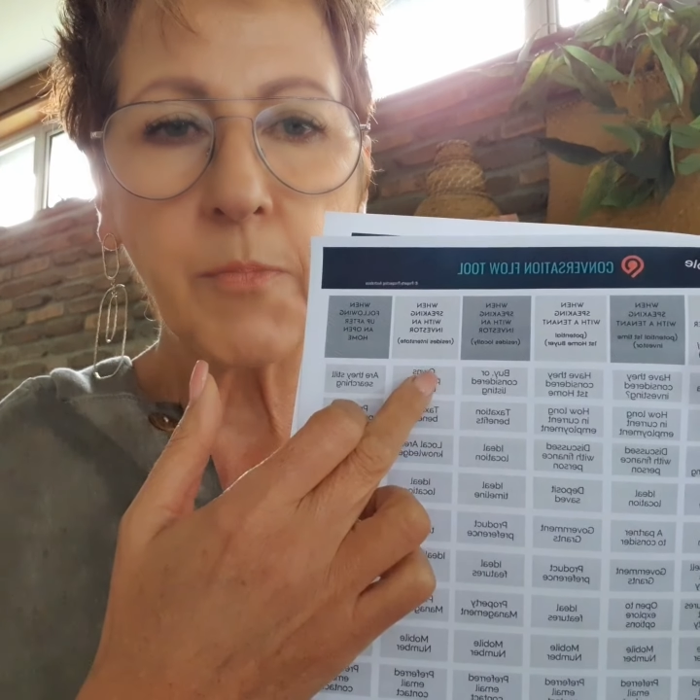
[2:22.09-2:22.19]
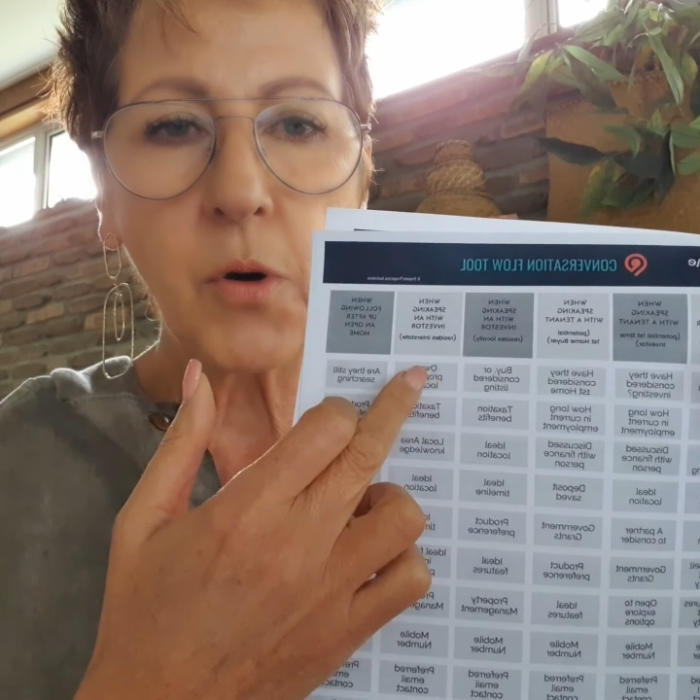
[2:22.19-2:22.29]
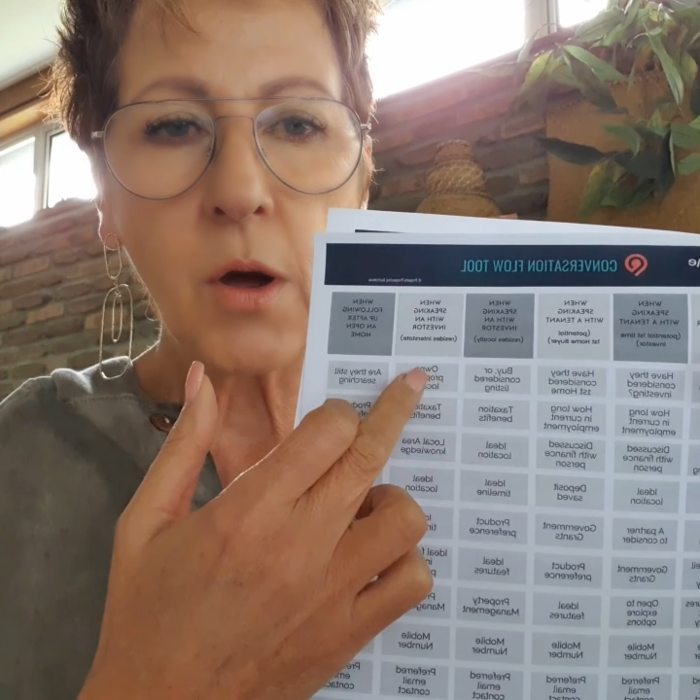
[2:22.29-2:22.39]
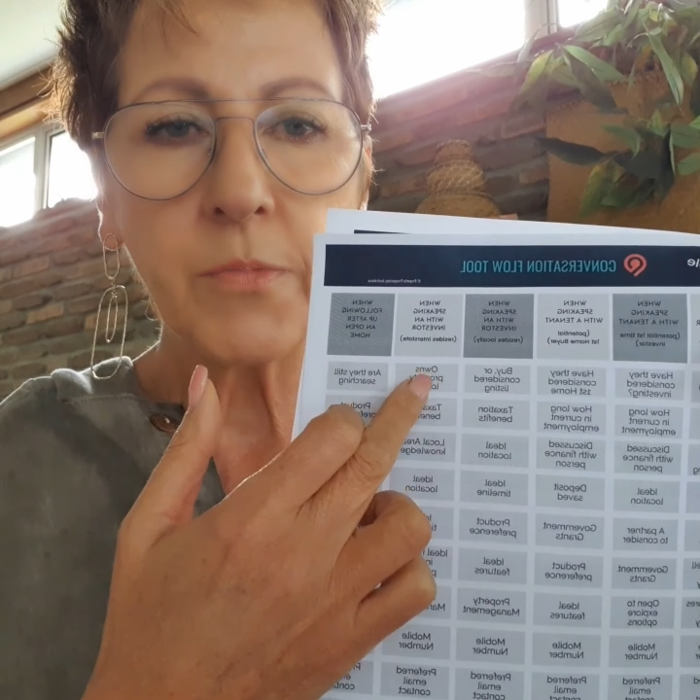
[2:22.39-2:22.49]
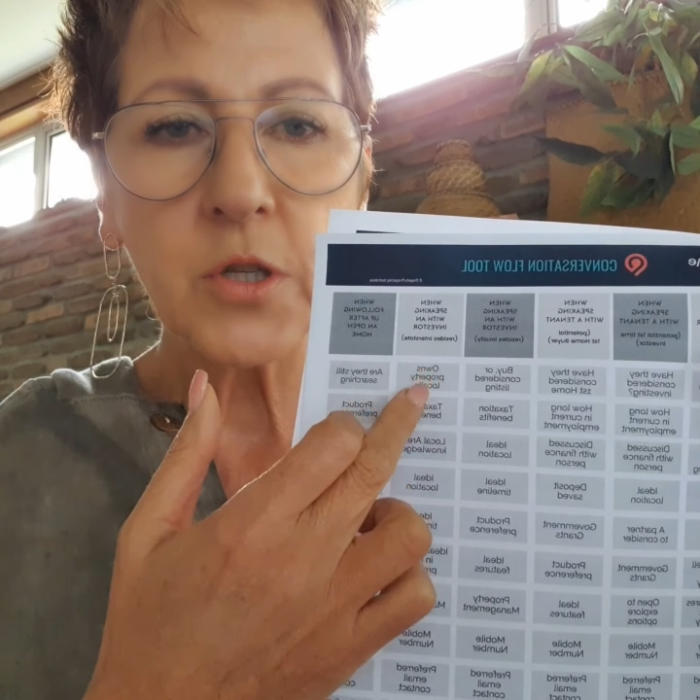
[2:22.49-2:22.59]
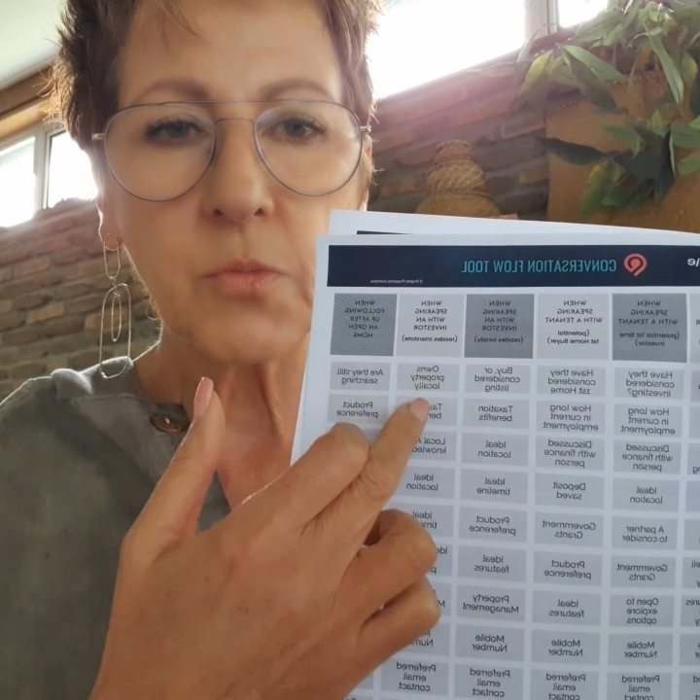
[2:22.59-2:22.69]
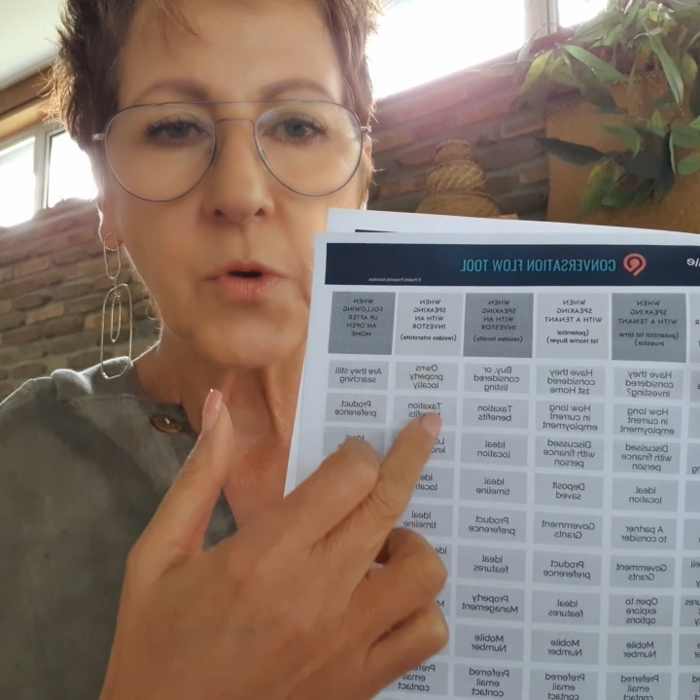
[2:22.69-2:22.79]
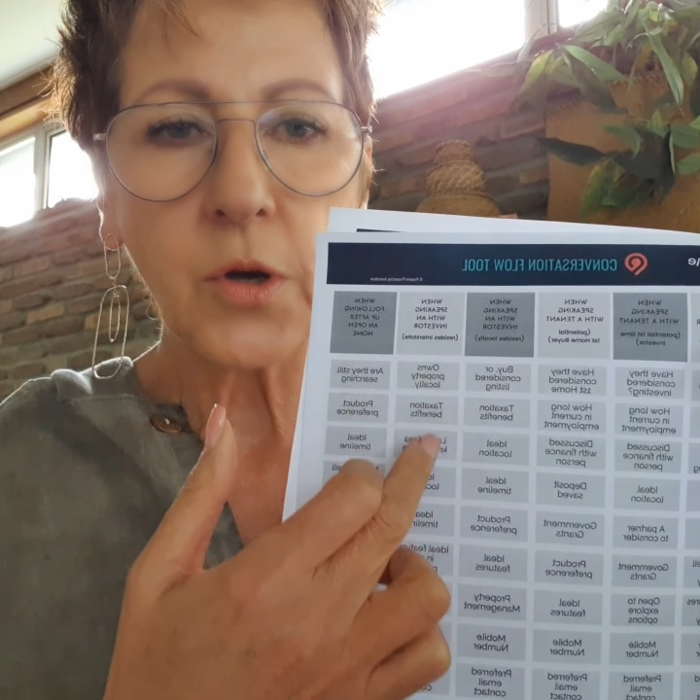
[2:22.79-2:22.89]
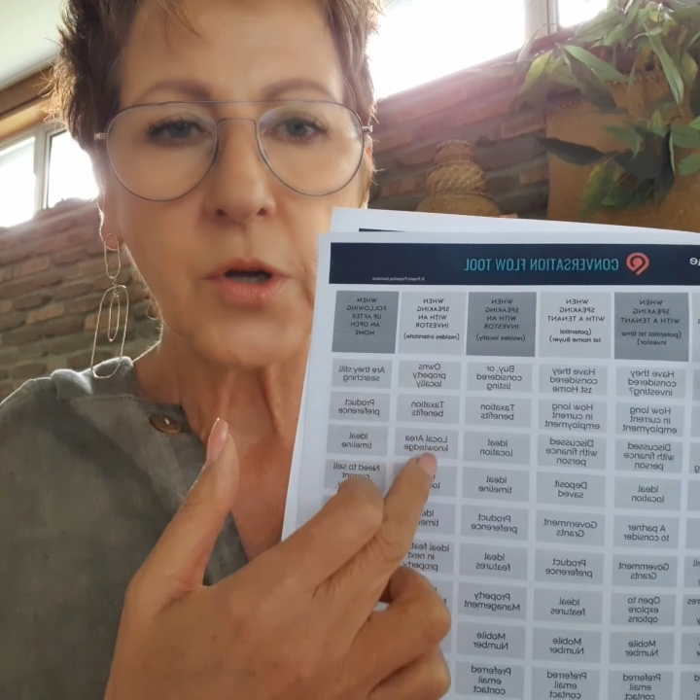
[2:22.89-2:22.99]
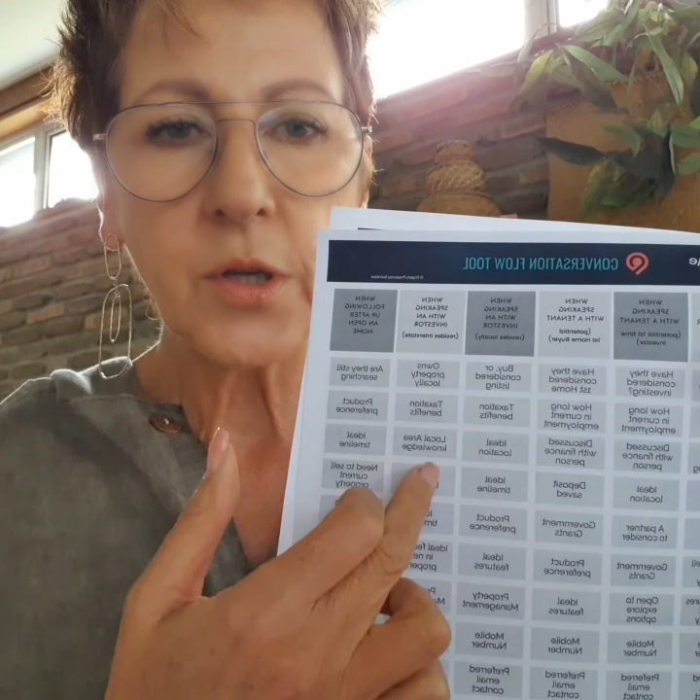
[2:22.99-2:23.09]
prompter
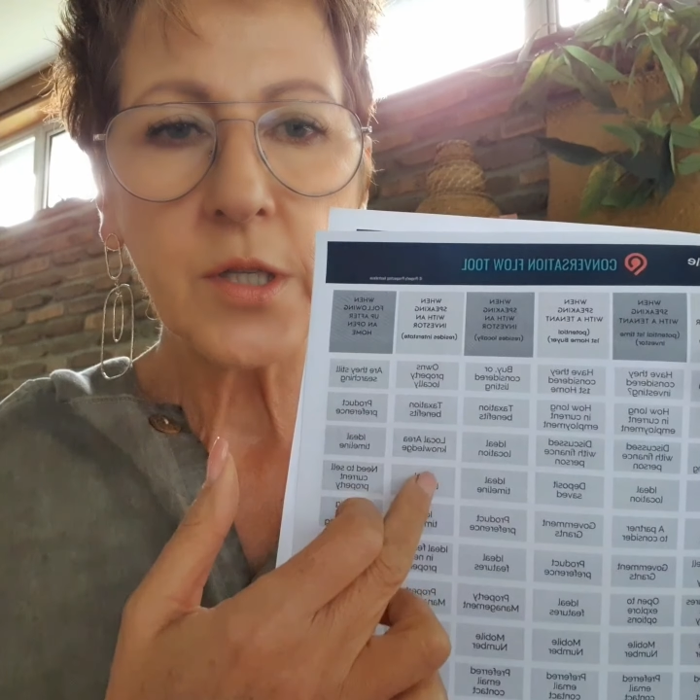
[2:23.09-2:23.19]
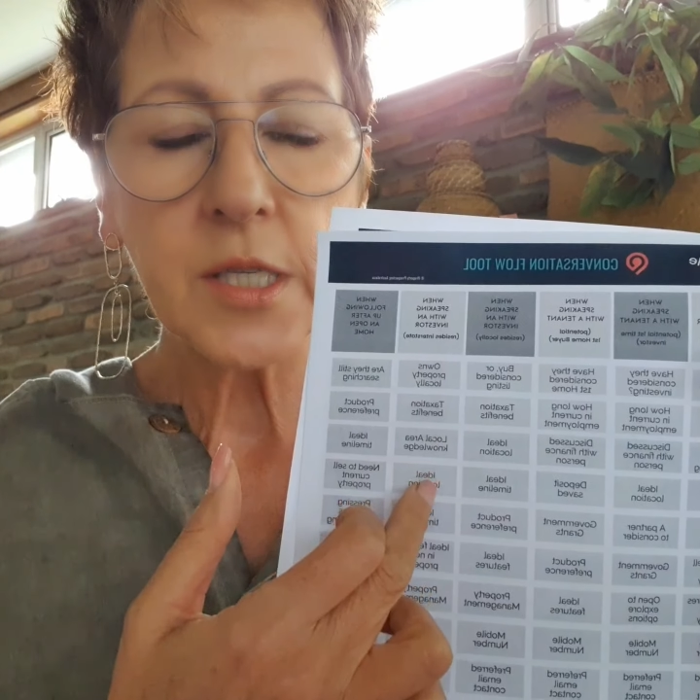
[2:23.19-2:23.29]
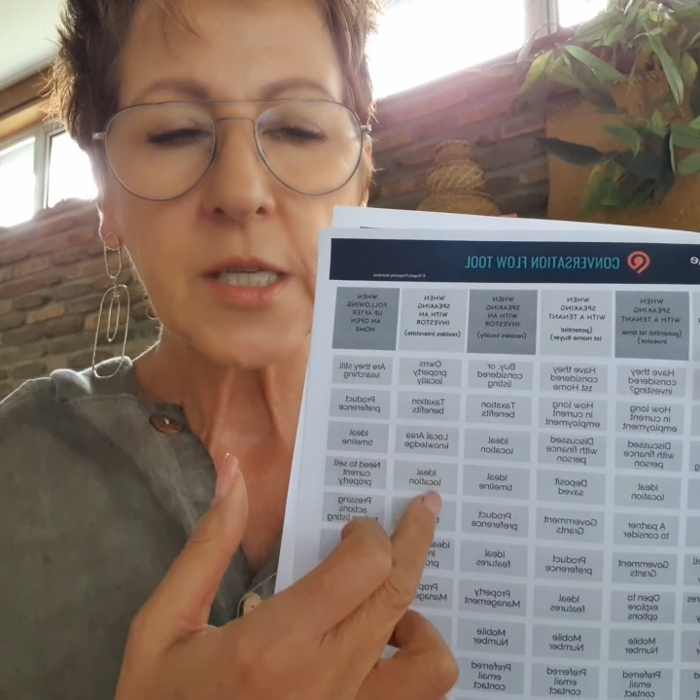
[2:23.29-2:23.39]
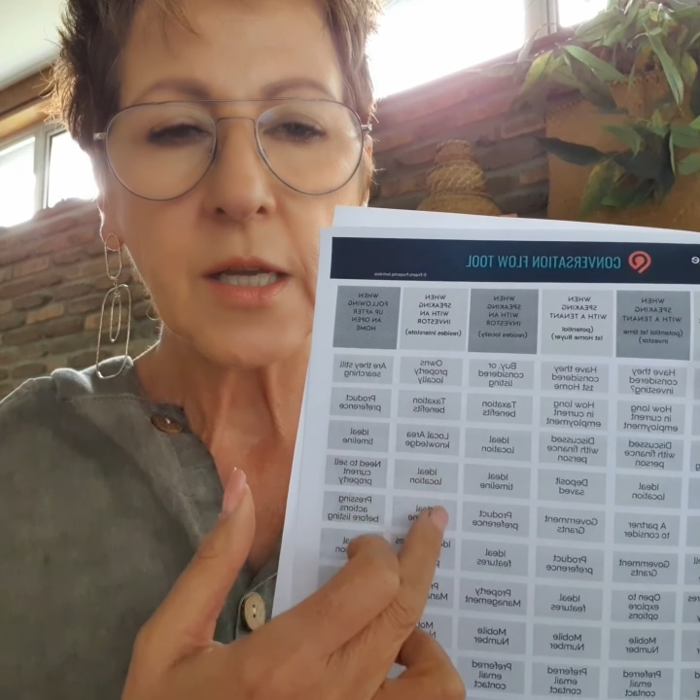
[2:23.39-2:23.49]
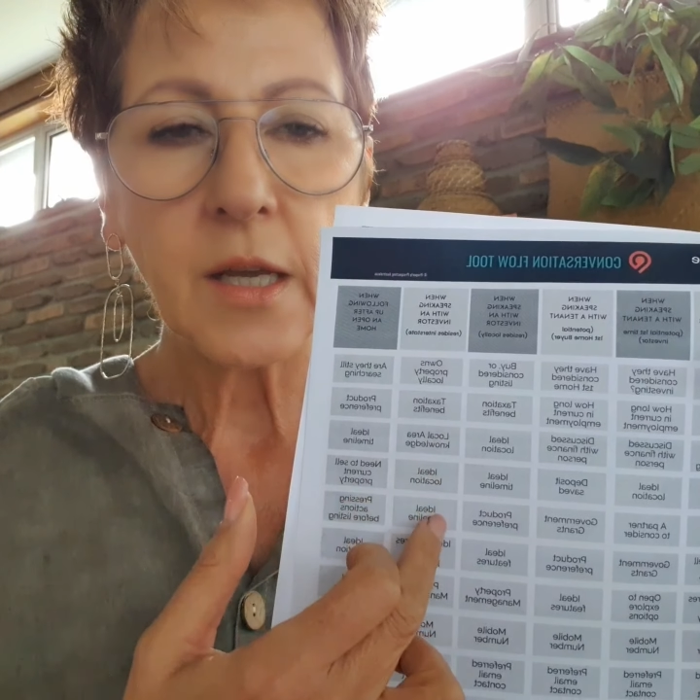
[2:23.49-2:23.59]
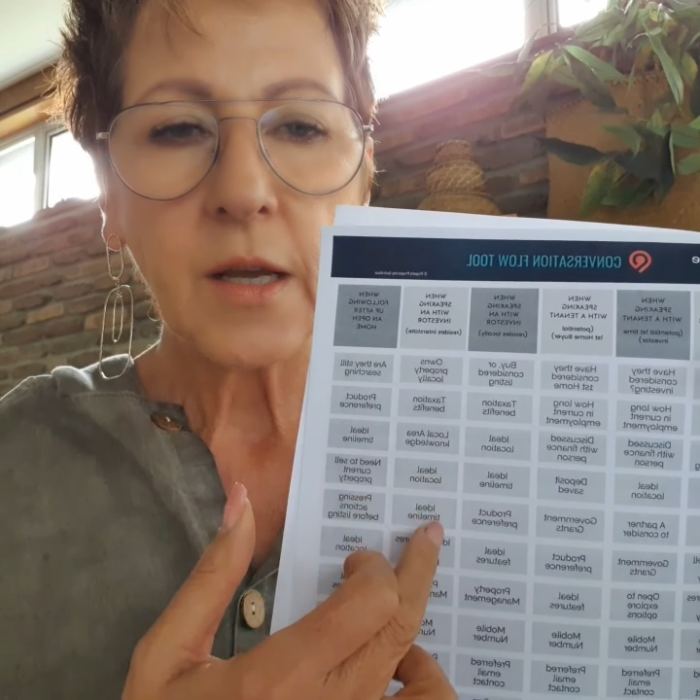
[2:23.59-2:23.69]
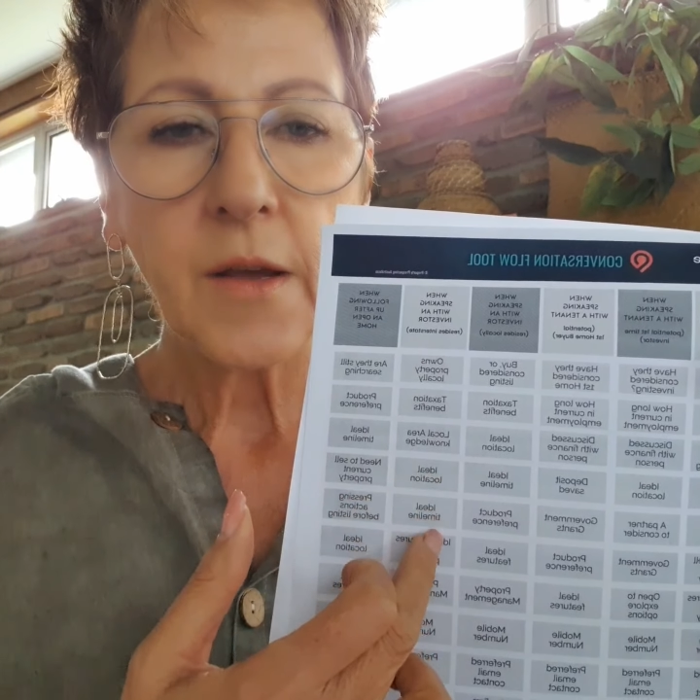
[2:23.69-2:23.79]
words